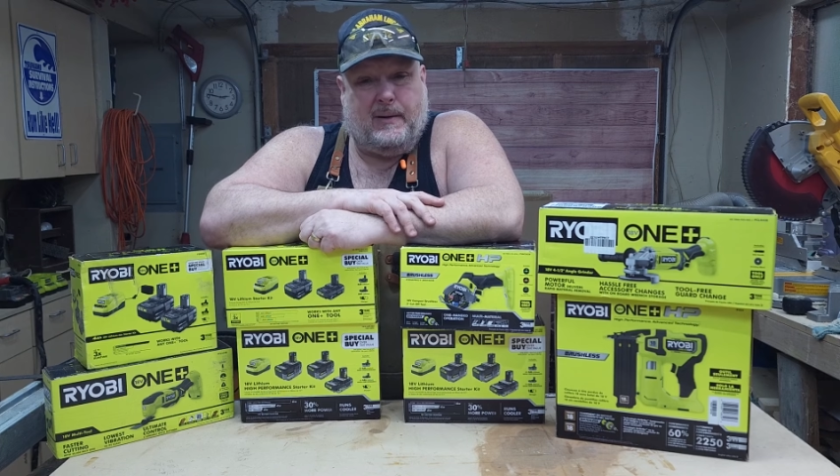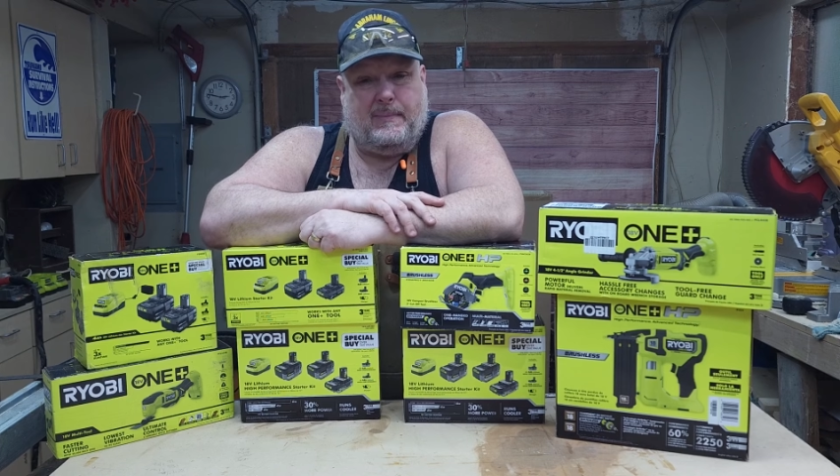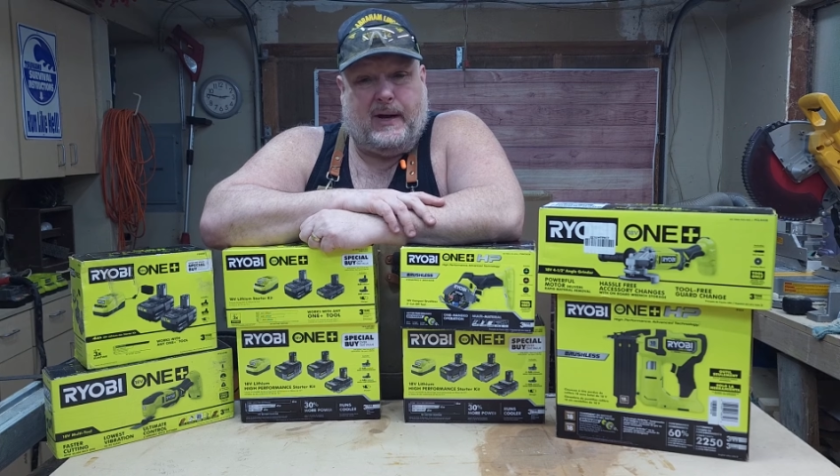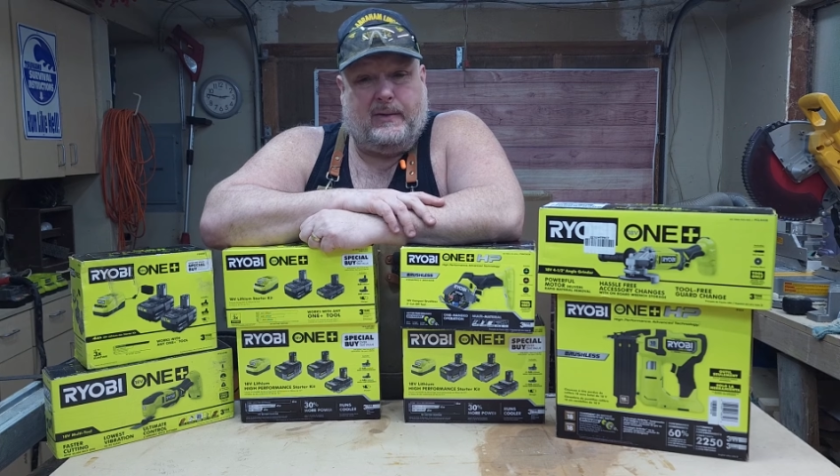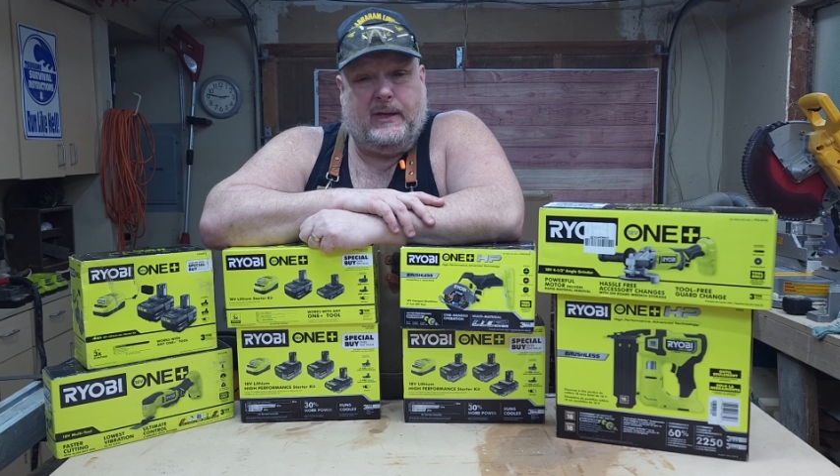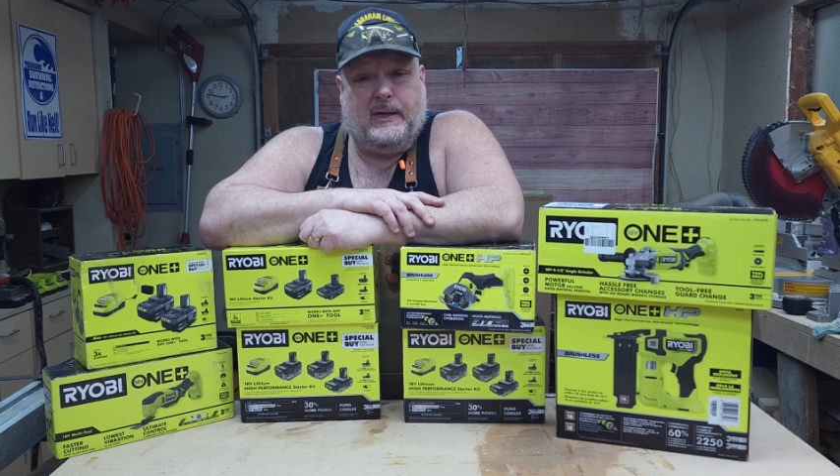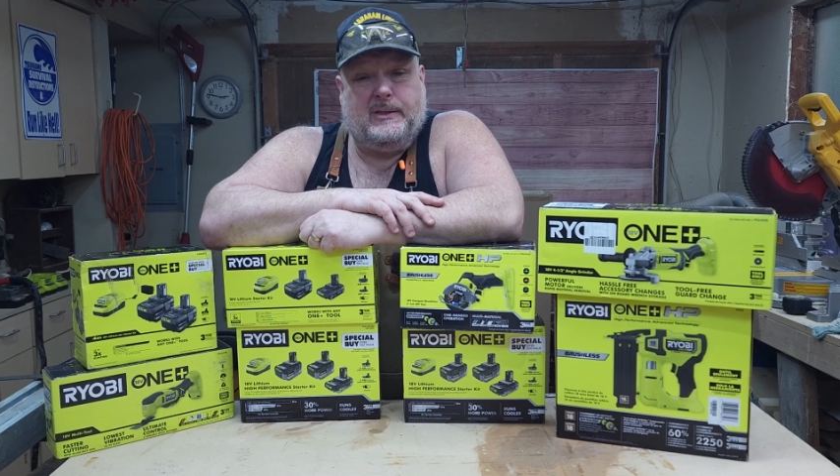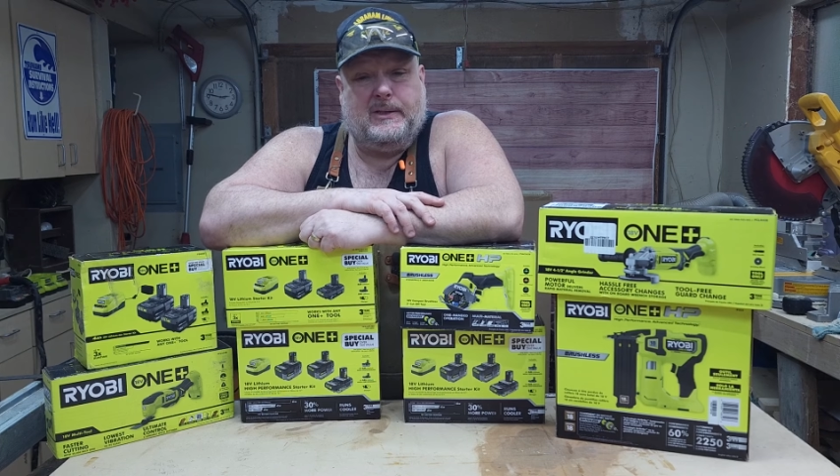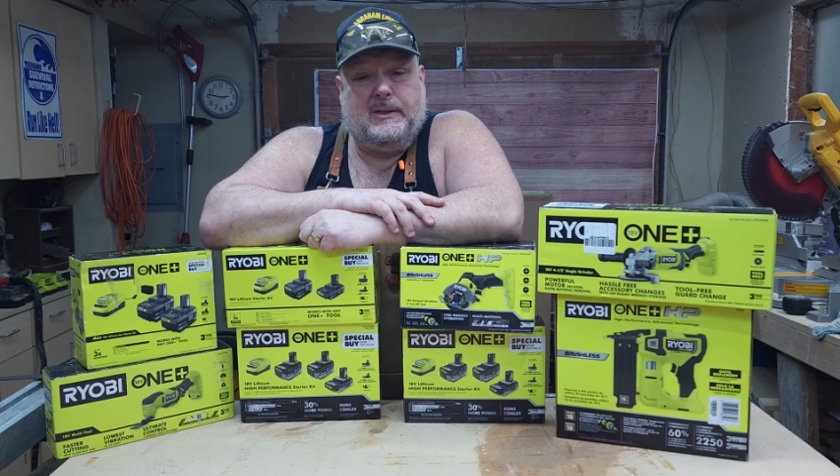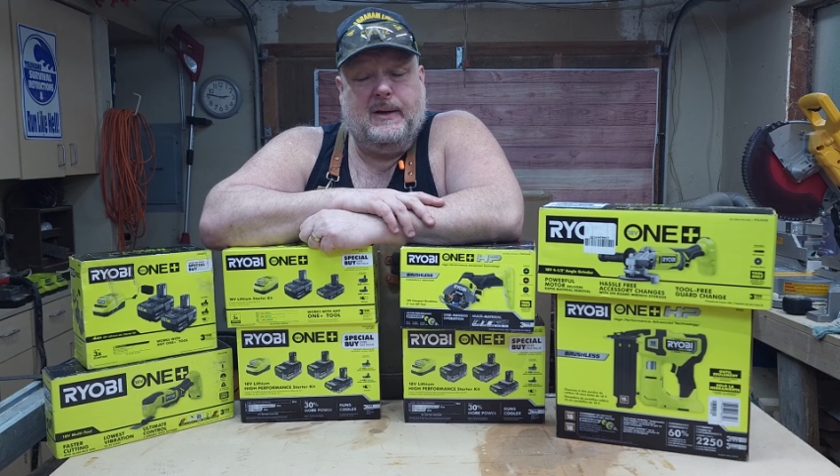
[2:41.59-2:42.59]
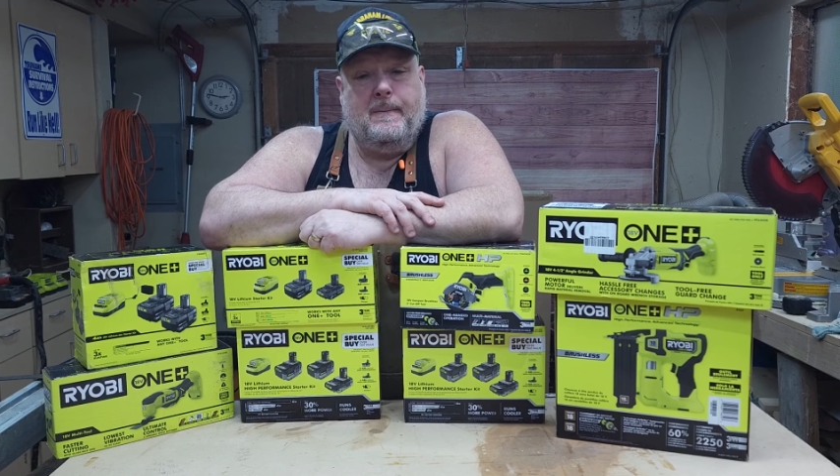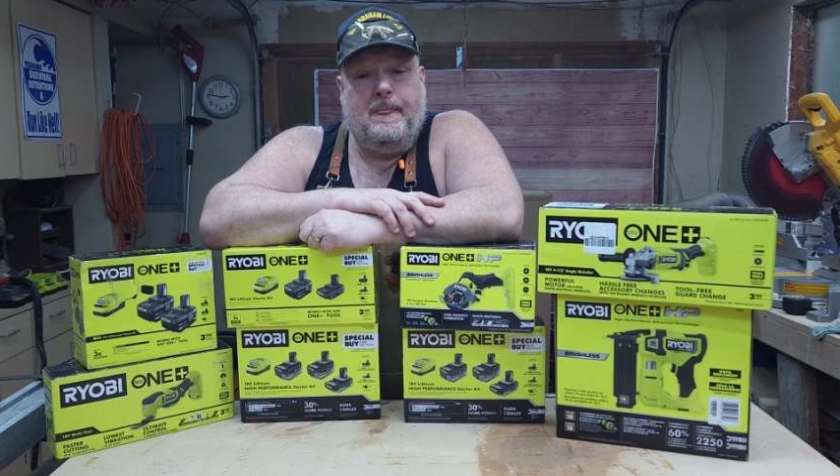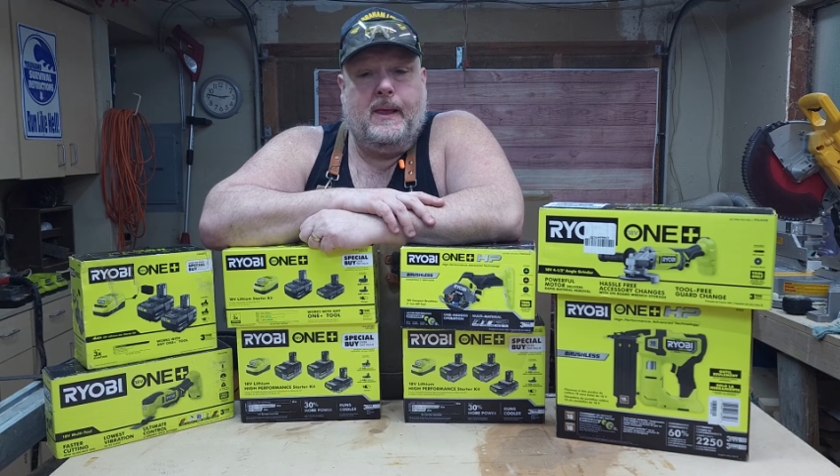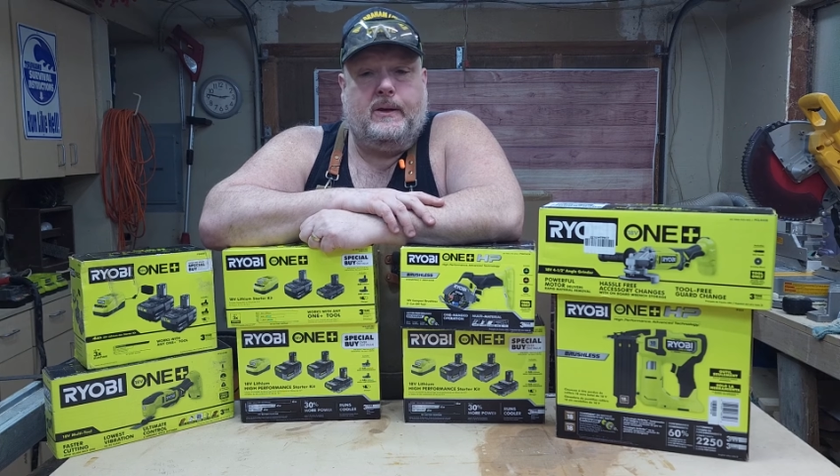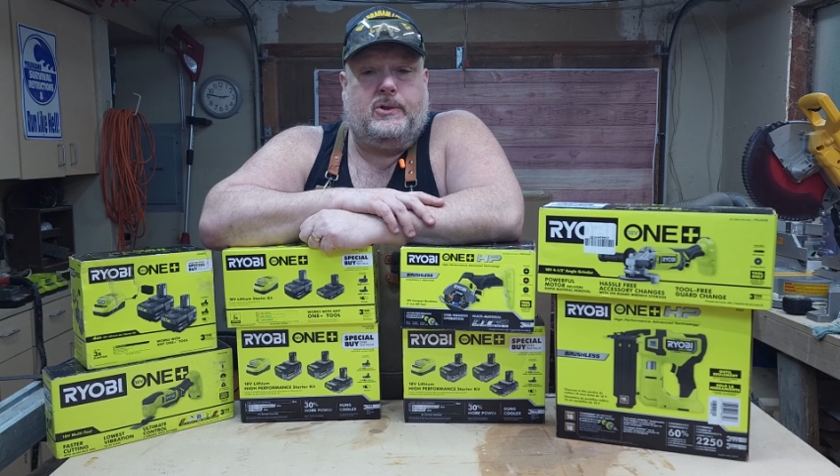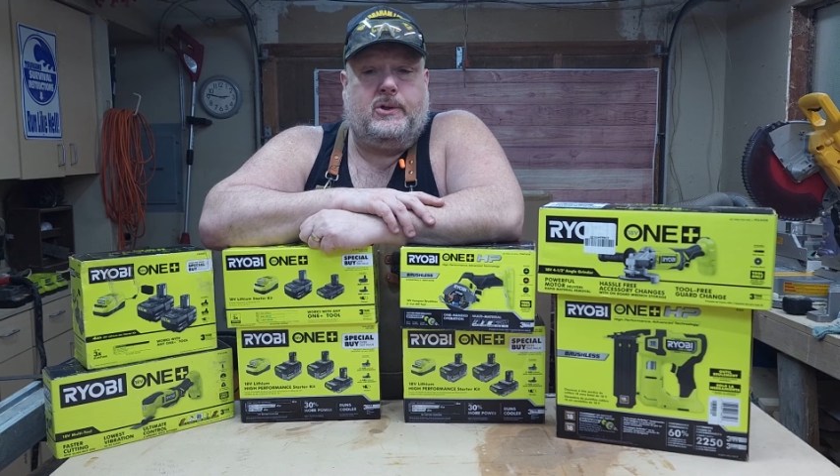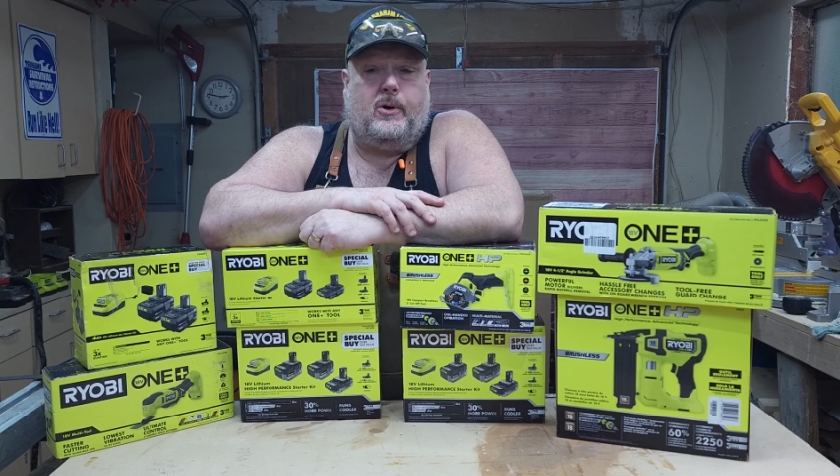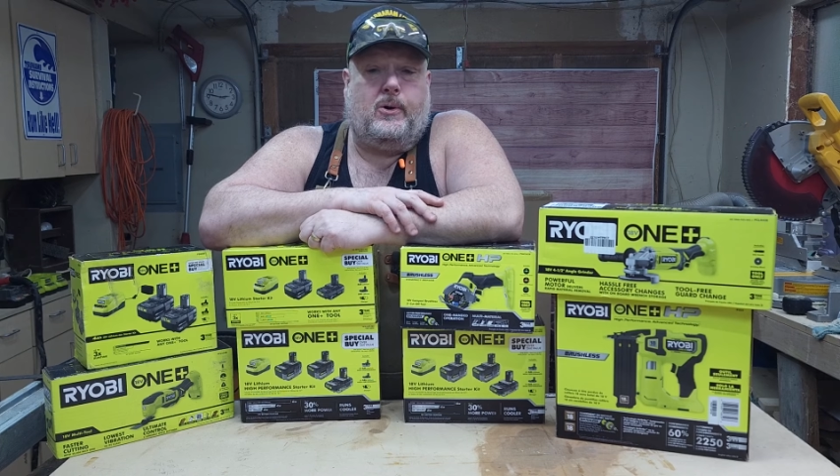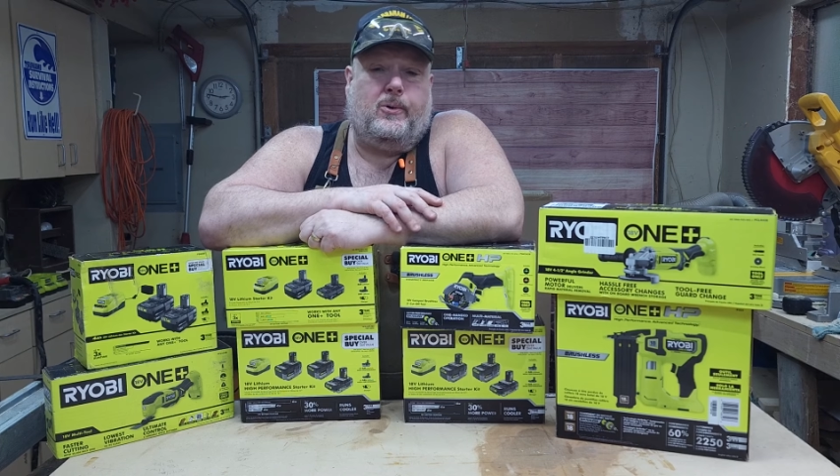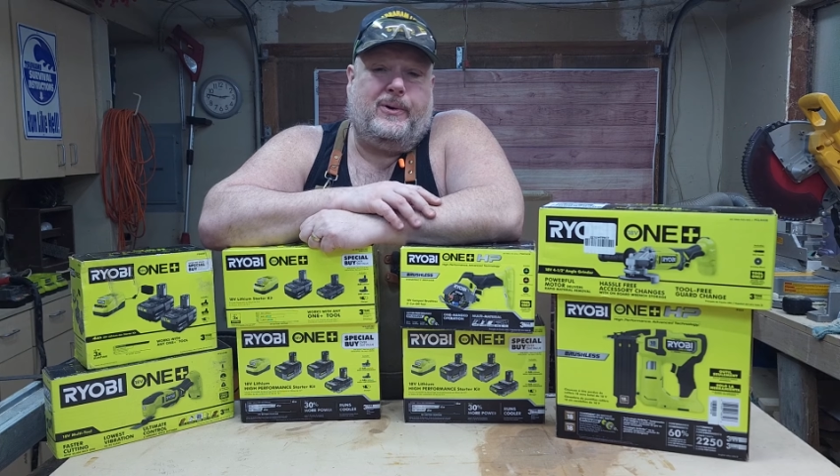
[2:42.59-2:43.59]
about this.
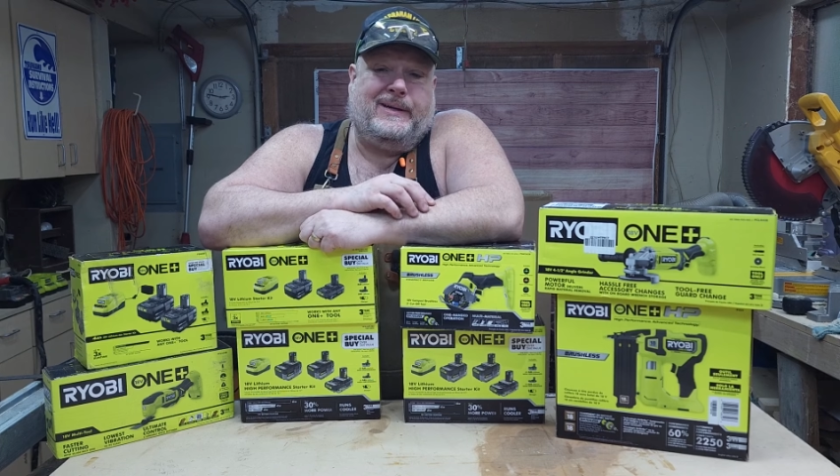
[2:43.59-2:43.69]
So